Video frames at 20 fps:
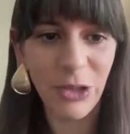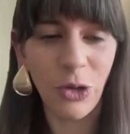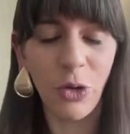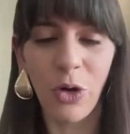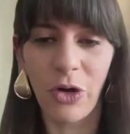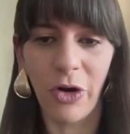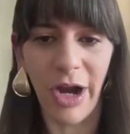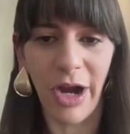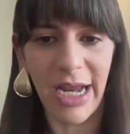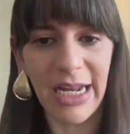
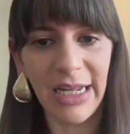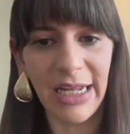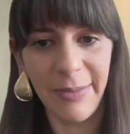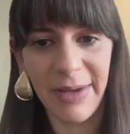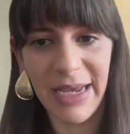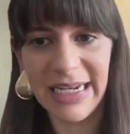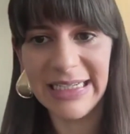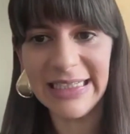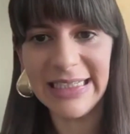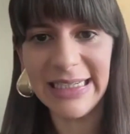school curriculum
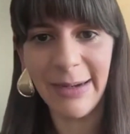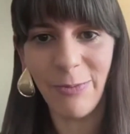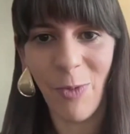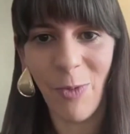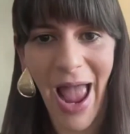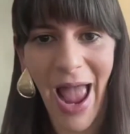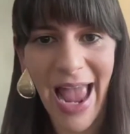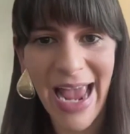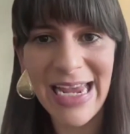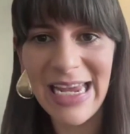in some
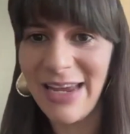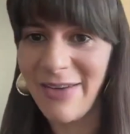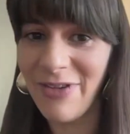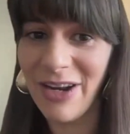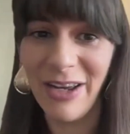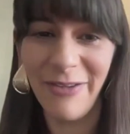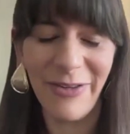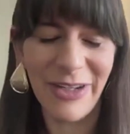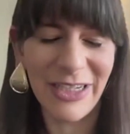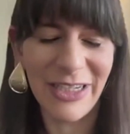way,
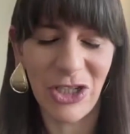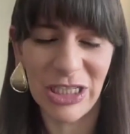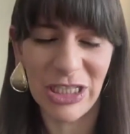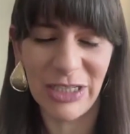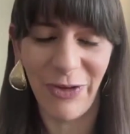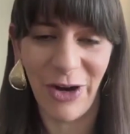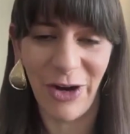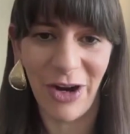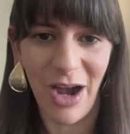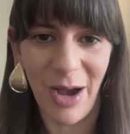even if it's
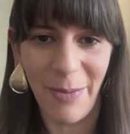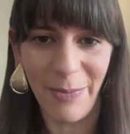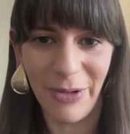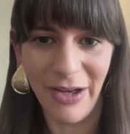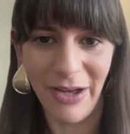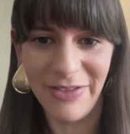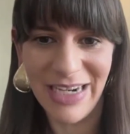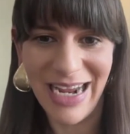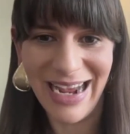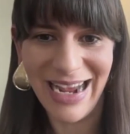just for a couple
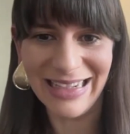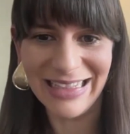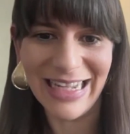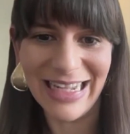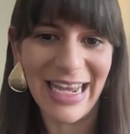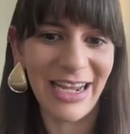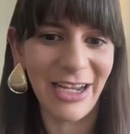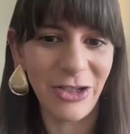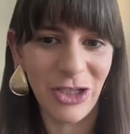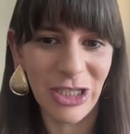of days,
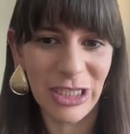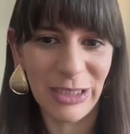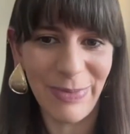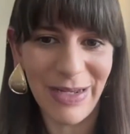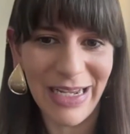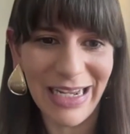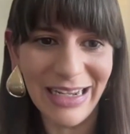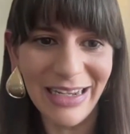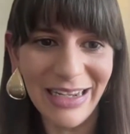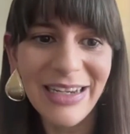it can just
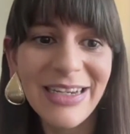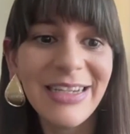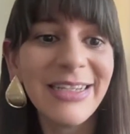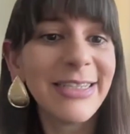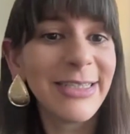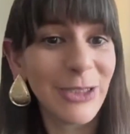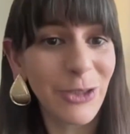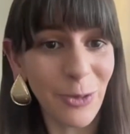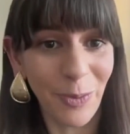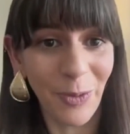be
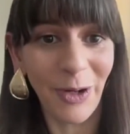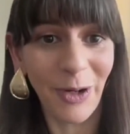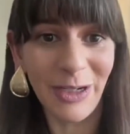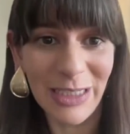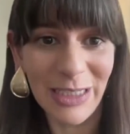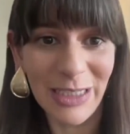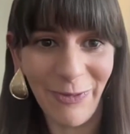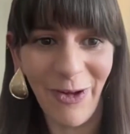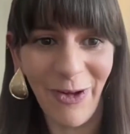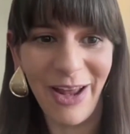super
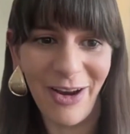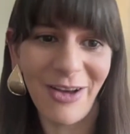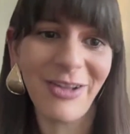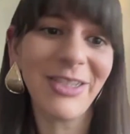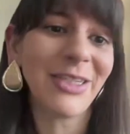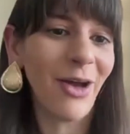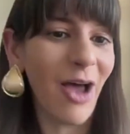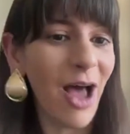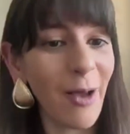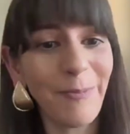useful and
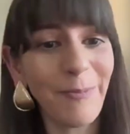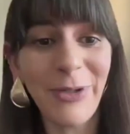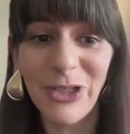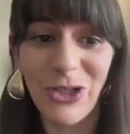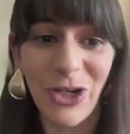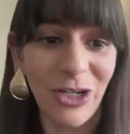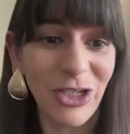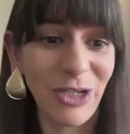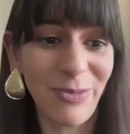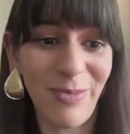also help you
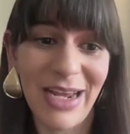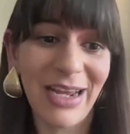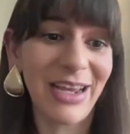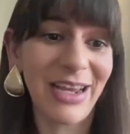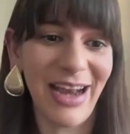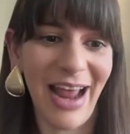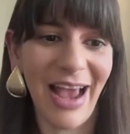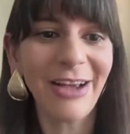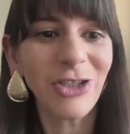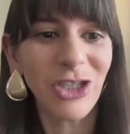start to make
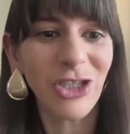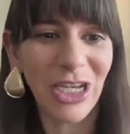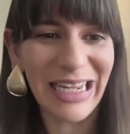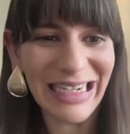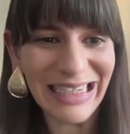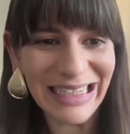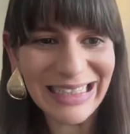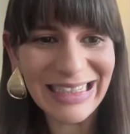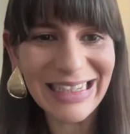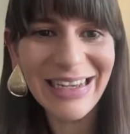
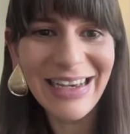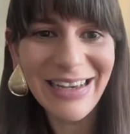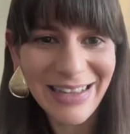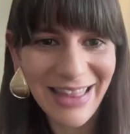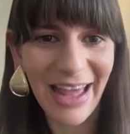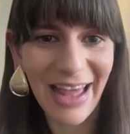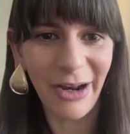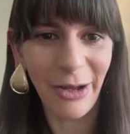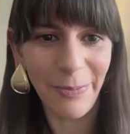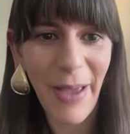connections
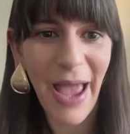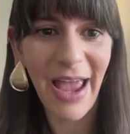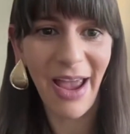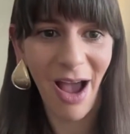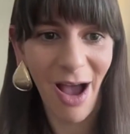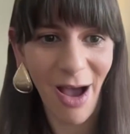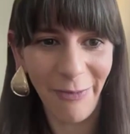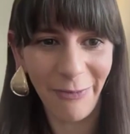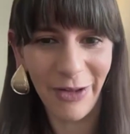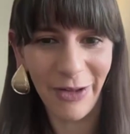that'll pay
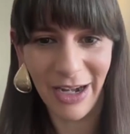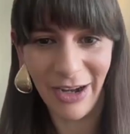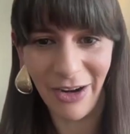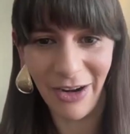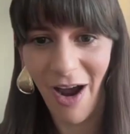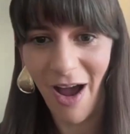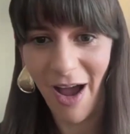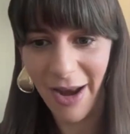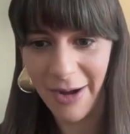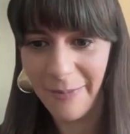off
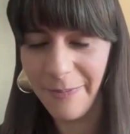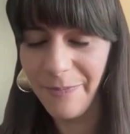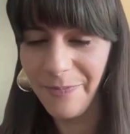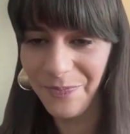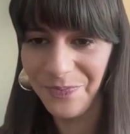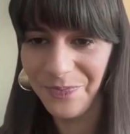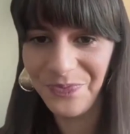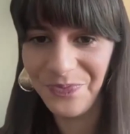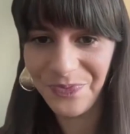later on.